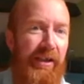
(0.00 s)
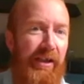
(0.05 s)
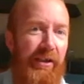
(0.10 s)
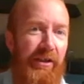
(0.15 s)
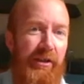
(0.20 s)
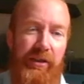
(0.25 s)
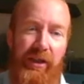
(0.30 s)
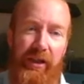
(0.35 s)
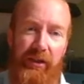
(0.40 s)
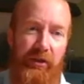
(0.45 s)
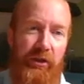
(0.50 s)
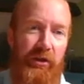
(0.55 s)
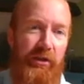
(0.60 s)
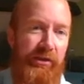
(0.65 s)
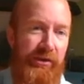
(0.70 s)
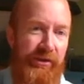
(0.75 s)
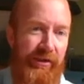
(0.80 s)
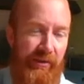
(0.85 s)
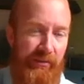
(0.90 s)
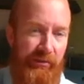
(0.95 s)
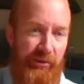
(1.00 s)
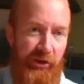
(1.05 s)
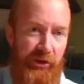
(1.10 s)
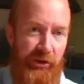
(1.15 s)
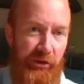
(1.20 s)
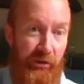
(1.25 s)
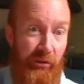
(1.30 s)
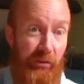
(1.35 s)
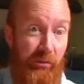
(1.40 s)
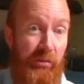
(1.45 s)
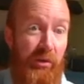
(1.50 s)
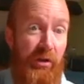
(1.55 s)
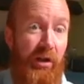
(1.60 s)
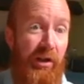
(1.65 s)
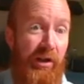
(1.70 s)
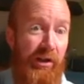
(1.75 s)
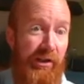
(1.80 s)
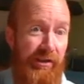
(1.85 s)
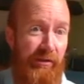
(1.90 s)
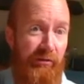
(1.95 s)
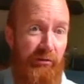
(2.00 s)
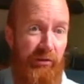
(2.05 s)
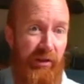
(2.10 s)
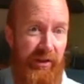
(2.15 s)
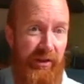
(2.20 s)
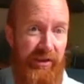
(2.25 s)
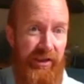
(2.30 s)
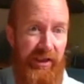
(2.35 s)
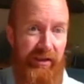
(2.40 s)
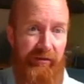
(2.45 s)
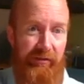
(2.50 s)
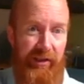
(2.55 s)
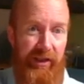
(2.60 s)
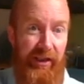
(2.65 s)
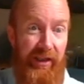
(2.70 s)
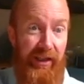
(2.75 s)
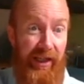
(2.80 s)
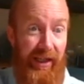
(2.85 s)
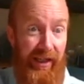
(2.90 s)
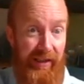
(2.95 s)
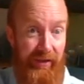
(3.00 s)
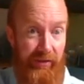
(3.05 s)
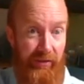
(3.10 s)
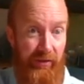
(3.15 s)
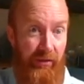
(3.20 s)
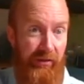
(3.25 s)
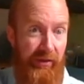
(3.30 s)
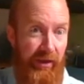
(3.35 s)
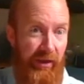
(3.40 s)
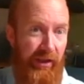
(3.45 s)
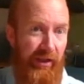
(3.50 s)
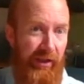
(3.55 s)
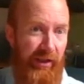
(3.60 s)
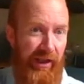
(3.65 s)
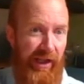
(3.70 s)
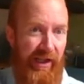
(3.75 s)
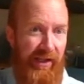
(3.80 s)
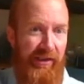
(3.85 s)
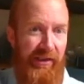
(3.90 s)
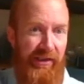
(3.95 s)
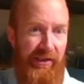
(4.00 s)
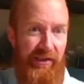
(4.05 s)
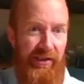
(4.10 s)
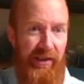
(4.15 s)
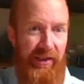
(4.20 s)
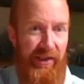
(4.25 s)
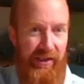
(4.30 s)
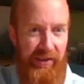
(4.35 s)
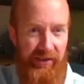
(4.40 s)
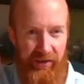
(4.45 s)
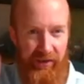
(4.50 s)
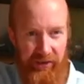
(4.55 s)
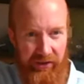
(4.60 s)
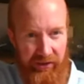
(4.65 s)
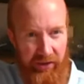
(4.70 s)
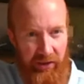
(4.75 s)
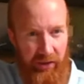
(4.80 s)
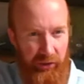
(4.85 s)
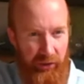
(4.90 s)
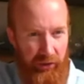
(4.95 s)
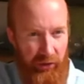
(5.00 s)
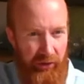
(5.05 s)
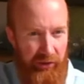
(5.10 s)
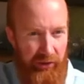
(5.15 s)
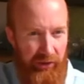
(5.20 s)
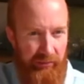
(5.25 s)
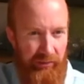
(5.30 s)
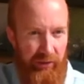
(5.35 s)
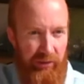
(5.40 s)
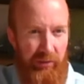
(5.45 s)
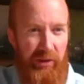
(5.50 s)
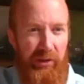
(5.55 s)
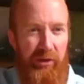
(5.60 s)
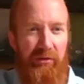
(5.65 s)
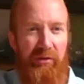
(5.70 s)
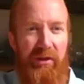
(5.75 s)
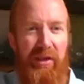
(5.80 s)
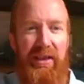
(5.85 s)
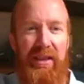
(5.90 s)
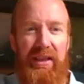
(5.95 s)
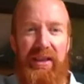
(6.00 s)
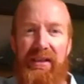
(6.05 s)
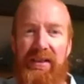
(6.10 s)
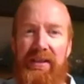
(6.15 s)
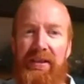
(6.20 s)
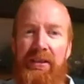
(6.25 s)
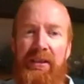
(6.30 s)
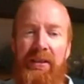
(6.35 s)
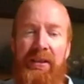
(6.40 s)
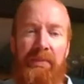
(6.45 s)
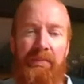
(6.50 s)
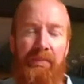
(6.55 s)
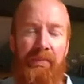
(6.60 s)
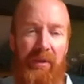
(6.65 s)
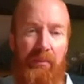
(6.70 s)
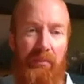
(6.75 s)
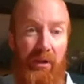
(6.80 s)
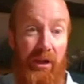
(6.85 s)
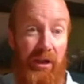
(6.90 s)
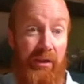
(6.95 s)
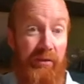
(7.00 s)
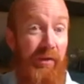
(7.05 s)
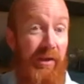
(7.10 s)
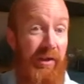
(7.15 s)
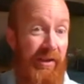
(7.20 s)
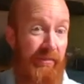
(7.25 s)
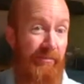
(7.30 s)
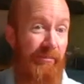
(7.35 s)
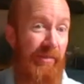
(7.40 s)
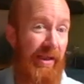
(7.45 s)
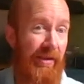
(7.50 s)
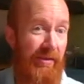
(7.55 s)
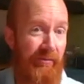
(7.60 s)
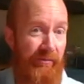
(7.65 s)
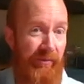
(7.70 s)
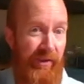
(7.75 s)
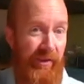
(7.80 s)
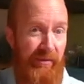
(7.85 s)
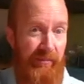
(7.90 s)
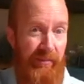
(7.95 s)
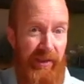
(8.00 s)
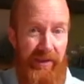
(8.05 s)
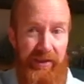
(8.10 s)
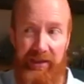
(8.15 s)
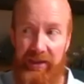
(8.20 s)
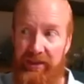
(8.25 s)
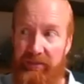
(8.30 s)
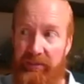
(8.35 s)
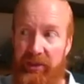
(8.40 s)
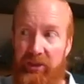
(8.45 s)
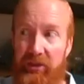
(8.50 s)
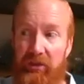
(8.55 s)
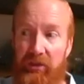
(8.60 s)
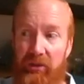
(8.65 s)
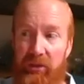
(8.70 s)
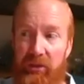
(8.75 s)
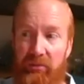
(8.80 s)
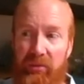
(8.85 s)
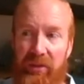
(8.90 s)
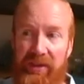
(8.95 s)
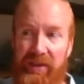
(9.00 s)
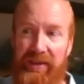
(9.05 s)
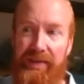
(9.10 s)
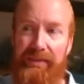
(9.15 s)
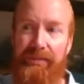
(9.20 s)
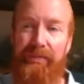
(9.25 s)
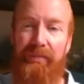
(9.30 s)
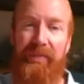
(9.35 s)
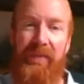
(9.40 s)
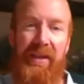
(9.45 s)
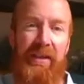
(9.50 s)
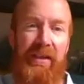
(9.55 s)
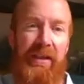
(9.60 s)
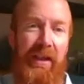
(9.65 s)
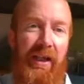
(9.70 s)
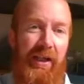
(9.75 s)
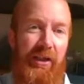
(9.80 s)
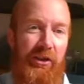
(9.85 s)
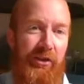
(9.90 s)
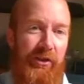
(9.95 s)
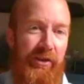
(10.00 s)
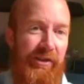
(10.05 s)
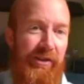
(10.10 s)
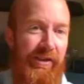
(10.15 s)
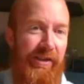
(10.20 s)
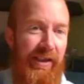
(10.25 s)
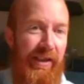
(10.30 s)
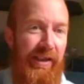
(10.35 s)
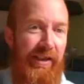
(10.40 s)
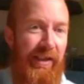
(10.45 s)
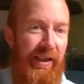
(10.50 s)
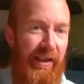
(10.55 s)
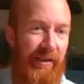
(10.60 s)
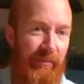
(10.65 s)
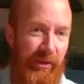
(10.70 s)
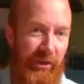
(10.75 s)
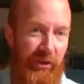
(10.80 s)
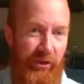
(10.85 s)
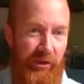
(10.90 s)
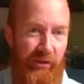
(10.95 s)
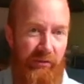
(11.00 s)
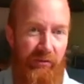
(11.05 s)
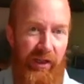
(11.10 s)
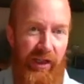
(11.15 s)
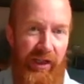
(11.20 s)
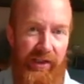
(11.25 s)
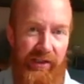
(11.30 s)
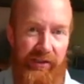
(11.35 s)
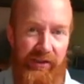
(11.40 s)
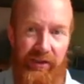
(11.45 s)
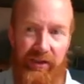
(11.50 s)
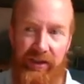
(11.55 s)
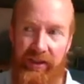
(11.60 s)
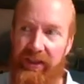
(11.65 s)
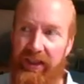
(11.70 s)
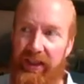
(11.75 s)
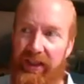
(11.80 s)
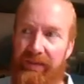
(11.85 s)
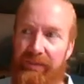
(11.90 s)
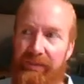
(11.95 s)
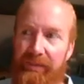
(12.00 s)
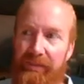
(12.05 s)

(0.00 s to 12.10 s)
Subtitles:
Now, you can substitute all kinds of criteria on an axis like this to start judging between your ideas. But I find impact and feasibility to be two good ones. And you can see in the image on the right-hand side there,